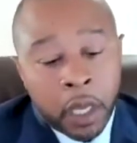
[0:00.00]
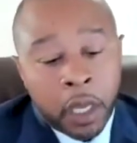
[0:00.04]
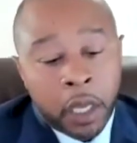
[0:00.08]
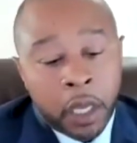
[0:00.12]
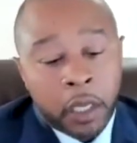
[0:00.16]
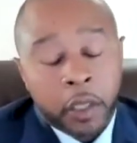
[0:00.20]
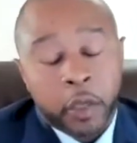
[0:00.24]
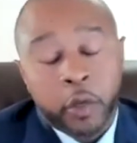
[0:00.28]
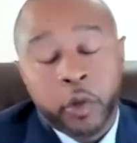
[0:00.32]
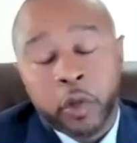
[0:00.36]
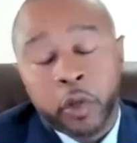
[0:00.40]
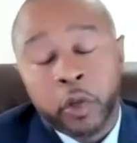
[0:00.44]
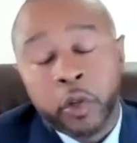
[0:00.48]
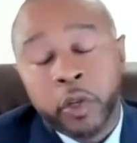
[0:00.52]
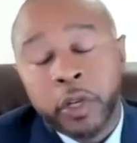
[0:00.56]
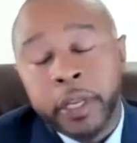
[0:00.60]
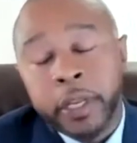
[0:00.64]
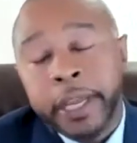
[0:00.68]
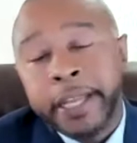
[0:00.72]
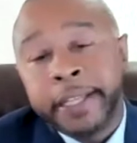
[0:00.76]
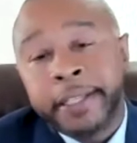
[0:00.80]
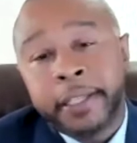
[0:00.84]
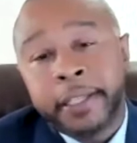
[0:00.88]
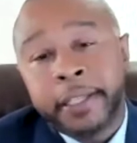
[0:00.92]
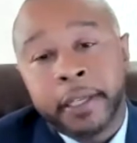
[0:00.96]

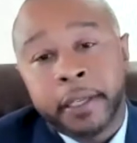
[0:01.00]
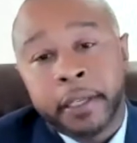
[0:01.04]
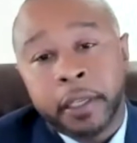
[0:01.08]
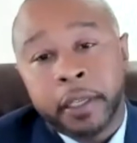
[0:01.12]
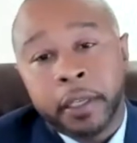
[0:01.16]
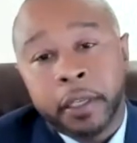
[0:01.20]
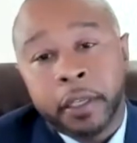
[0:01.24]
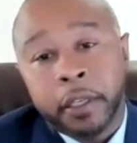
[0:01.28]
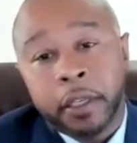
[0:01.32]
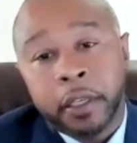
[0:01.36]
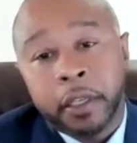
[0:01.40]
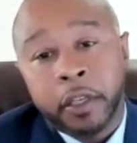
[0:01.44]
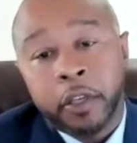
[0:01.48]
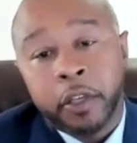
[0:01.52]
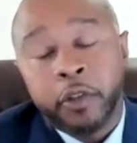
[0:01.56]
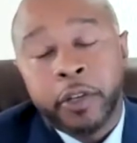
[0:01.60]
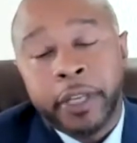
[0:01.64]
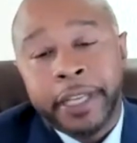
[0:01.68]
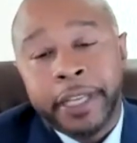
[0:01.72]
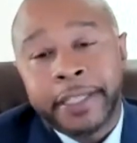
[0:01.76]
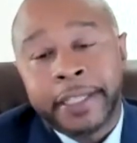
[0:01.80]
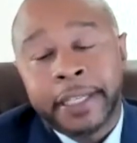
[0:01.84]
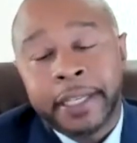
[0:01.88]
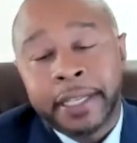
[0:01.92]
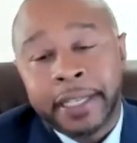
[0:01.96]
You
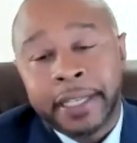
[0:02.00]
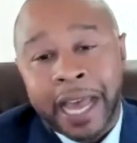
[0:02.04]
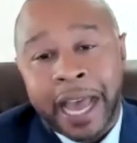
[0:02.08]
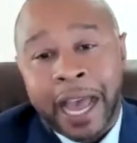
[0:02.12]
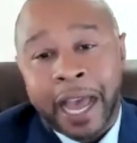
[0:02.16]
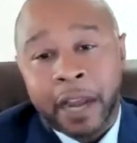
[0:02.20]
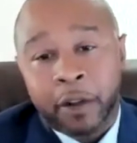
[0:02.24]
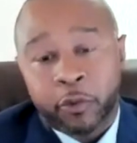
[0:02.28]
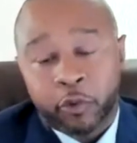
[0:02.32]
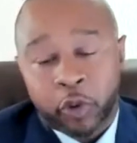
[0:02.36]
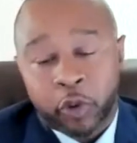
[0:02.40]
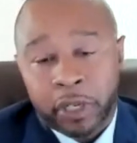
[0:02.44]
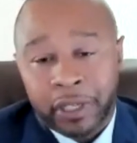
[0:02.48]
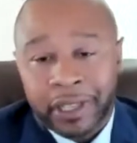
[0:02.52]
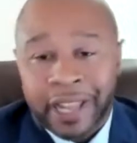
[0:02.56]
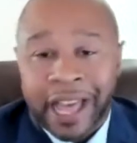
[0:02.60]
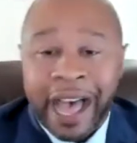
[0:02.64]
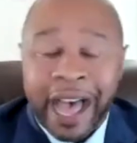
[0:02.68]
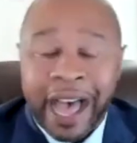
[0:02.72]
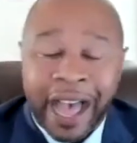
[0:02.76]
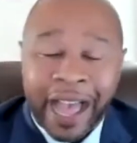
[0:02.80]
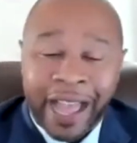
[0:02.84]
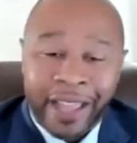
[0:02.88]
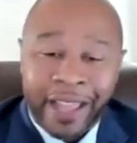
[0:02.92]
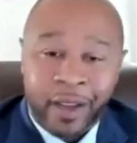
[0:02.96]
need to not
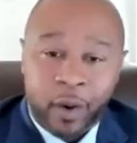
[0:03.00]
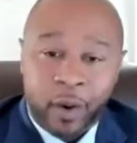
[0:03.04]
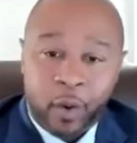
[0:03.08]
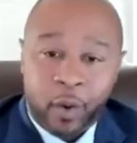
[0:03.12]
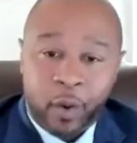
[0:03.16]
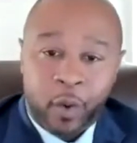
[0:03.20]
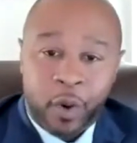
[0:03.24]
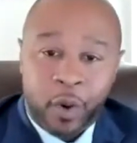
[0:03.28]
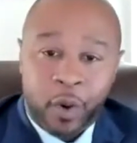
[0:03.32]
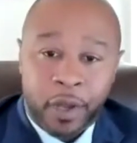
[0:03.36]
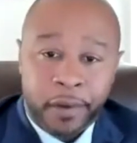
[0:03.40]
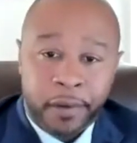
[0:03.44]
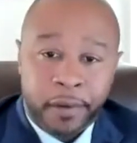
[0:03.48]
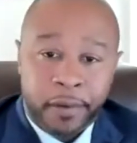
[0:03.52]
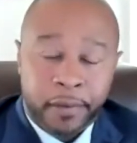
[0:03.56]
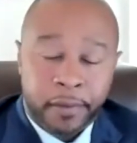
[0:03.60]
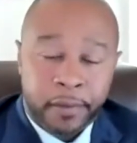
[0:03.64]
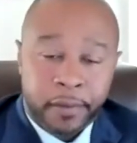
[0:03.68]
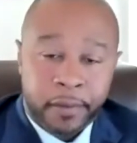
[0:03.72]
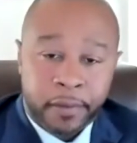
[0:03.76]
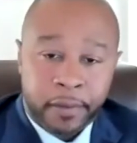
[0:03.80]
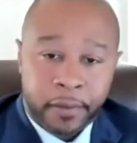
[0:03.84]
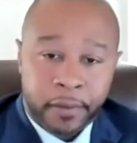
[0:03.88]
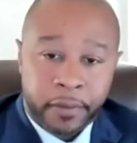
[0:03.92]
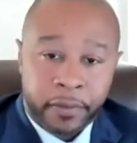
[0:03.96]
rely on
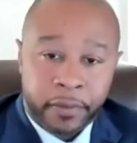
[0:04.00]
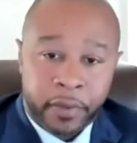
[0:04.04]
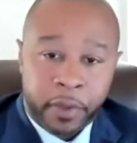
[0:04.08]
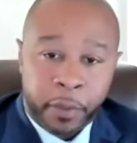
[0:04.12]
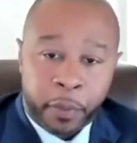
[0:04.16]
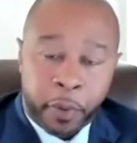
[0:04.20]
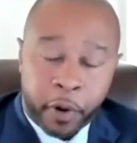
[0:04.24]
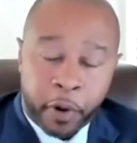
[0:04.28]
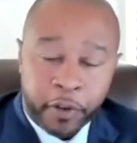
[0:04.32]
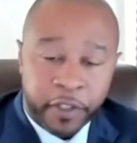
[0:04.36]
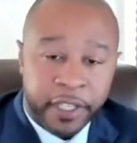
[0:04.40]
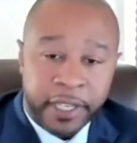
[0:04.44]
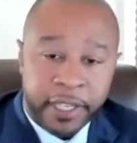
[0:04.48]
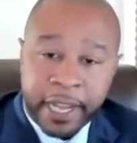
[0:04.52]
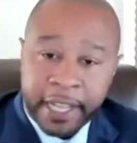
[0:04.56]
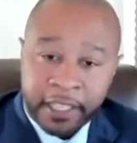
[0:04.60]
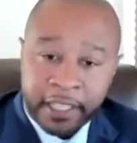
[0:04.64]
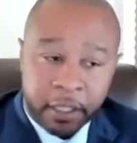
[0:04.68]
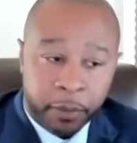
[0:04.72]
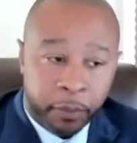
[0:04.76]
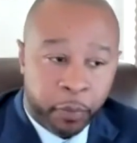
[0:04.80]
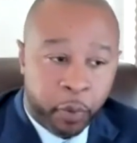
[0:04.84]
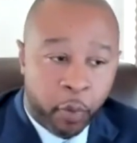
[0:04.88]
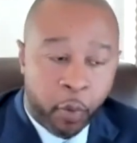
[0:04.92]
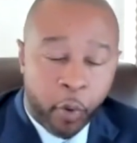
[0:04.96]
the person that's
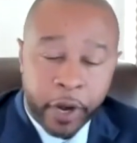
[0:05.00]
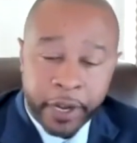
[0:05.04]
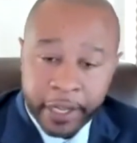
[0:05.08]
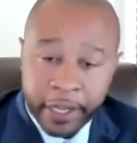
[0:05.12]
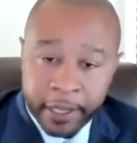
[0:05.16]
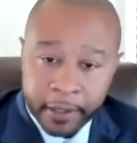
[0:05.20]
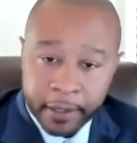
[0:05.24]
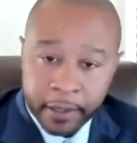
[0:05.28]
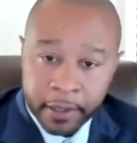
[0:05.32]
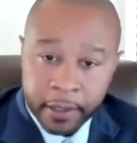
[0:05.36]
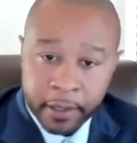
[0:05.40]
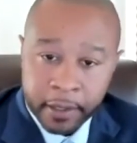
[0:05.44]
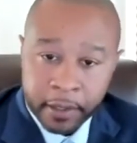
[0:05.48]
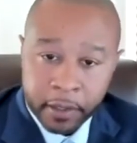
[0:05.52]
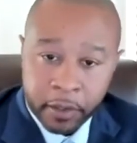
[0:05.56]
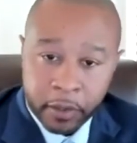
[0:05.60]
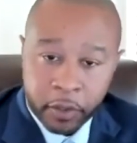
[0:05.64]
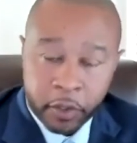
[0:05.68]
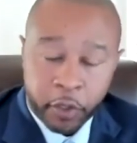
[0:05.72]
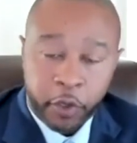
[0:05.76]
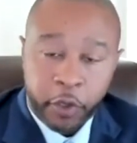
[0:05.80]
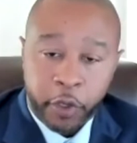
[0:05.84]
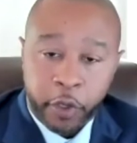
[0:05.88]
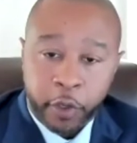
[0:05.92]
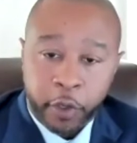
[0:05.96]
appointed
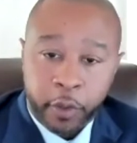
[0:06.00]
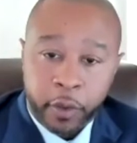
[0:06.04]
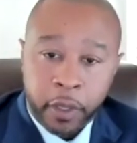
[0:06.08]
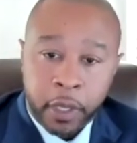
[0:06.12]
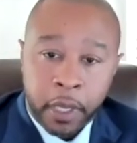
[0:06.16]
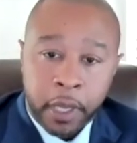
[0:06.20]
to you,